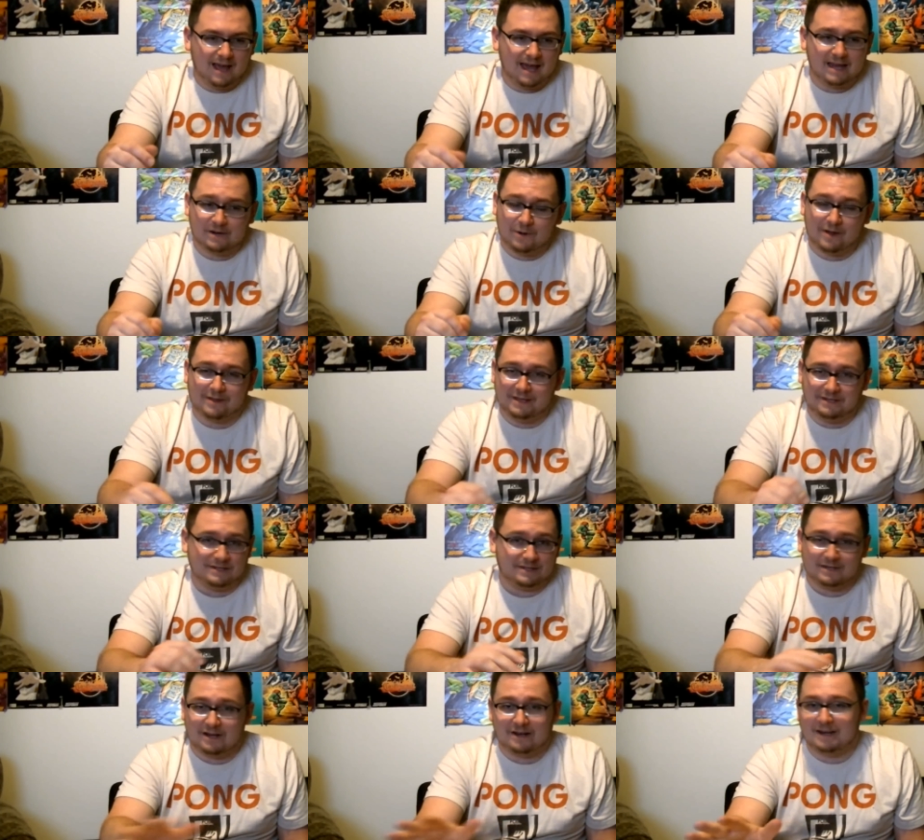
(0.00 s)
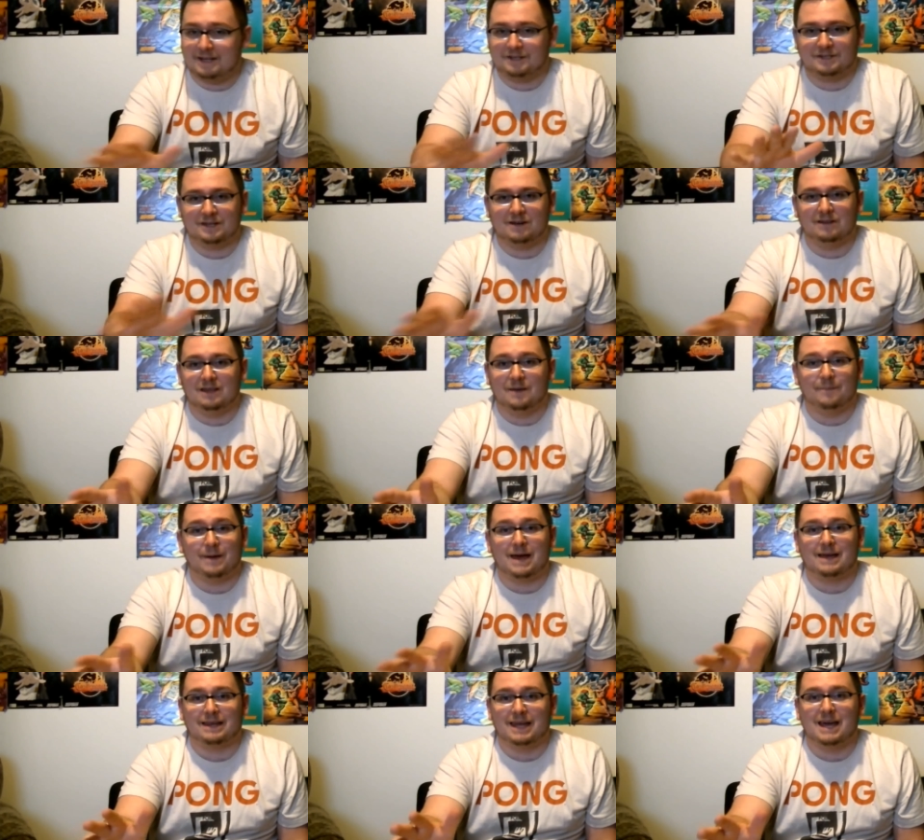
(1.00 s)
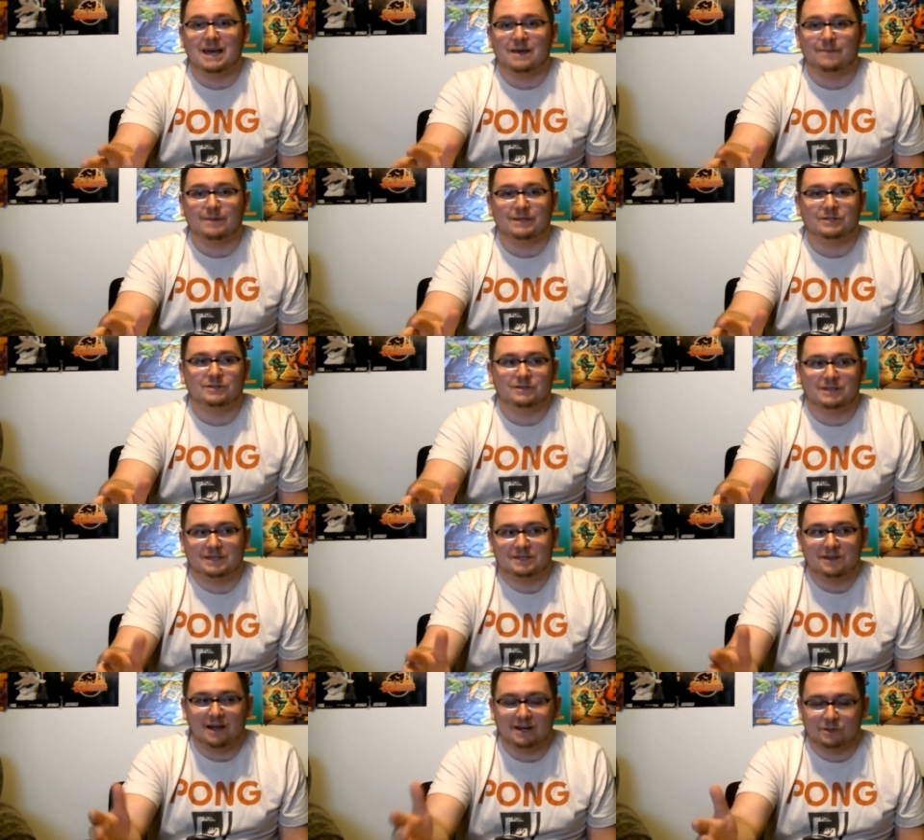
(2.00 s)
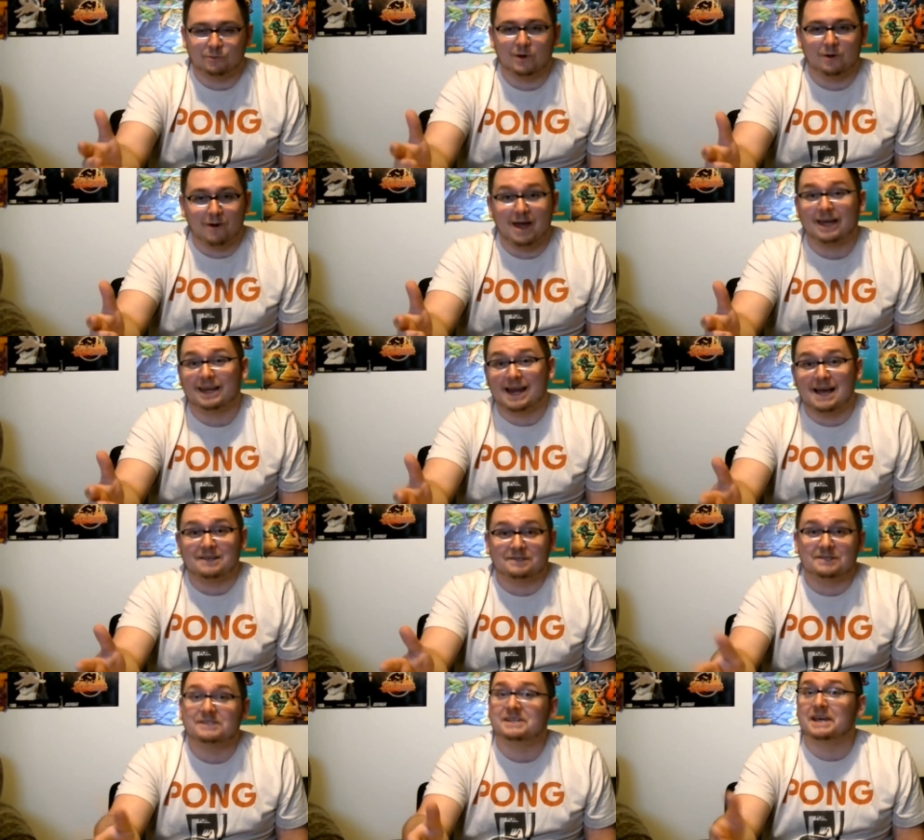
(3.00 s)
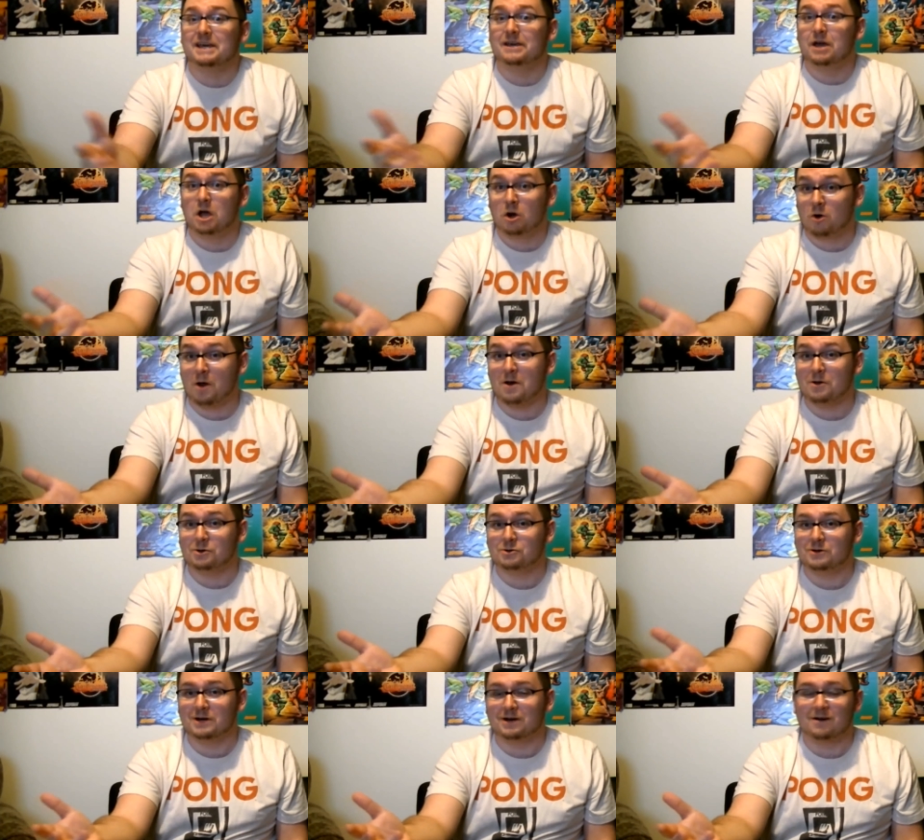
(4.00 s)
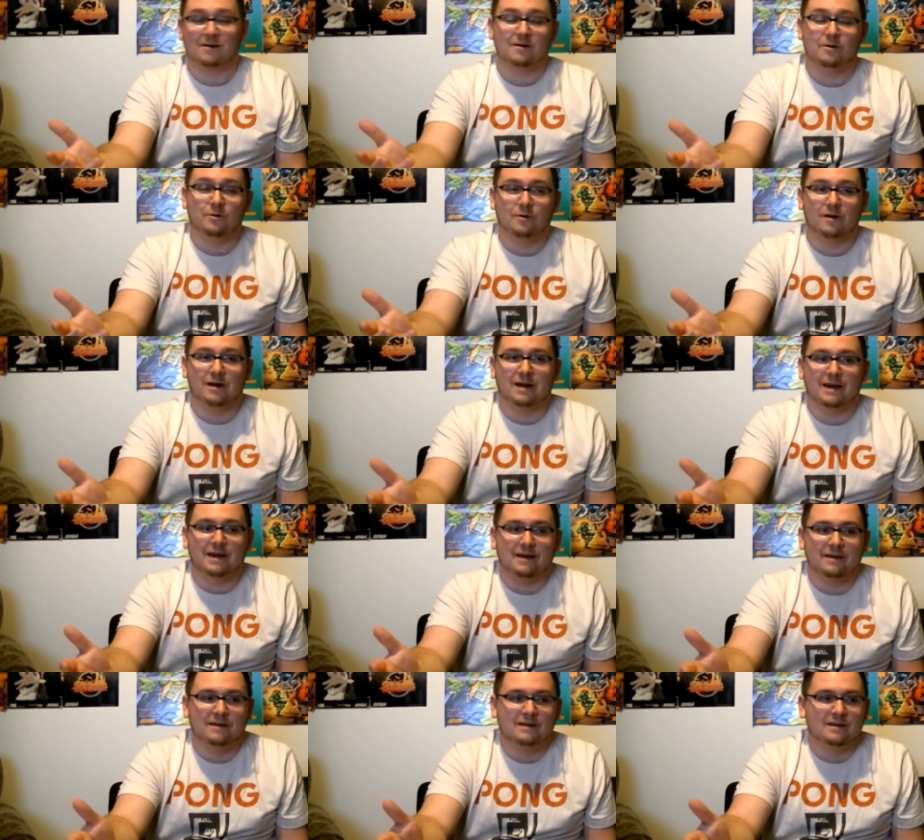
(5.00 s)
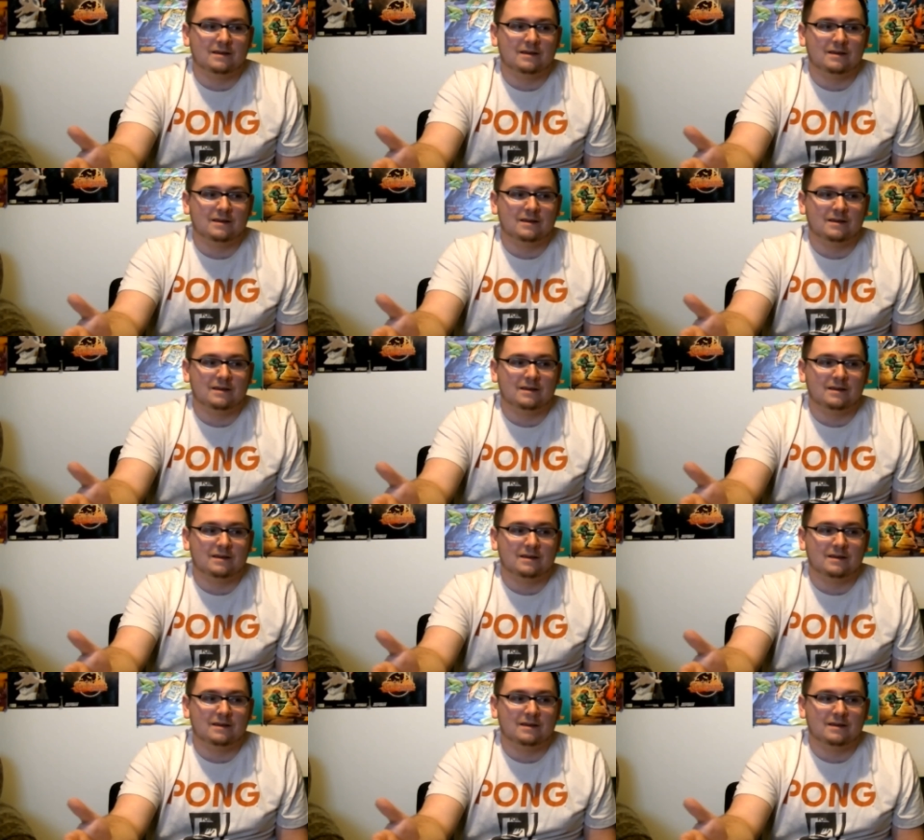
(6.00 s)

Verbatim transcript: And while this is not necessarily a bad game, it's just it's not as well recognized as say Chrono Trigger or uh,